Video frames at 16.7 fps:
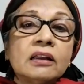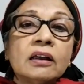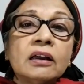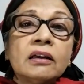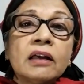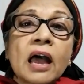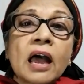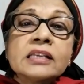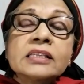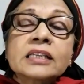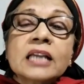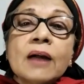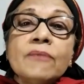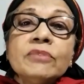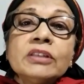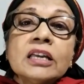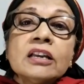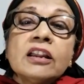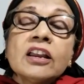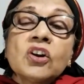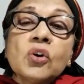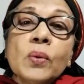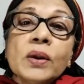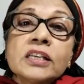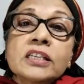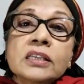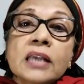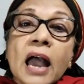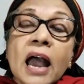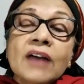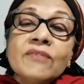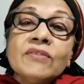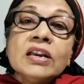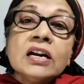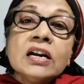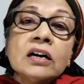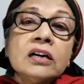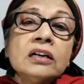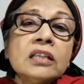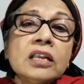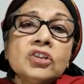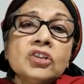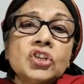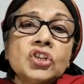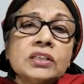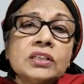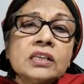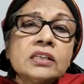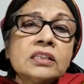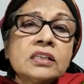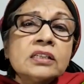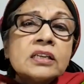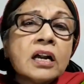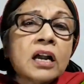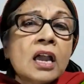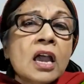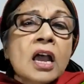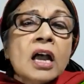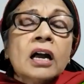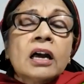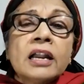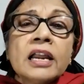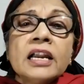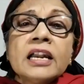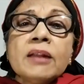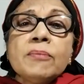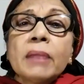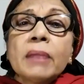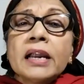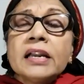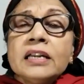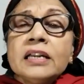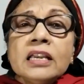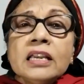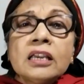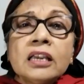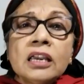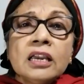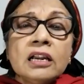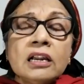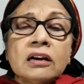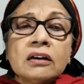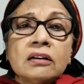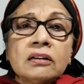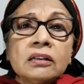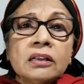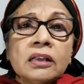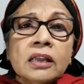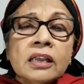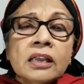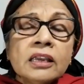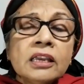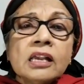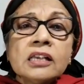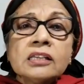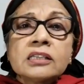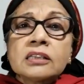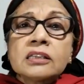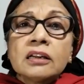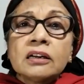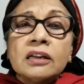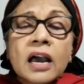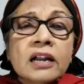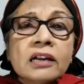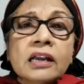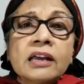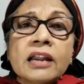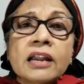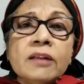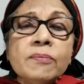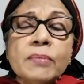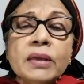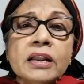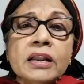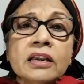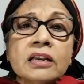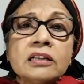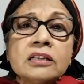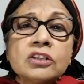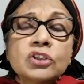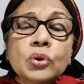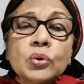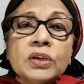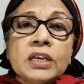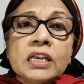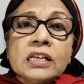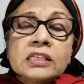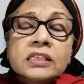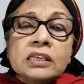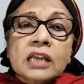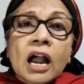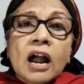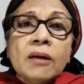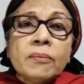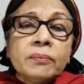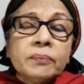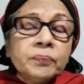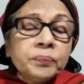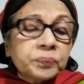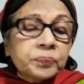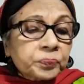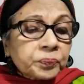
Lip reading: has come with a request. Having heard that Jesus is a great and mighty healer, he has done great miracles. So he has come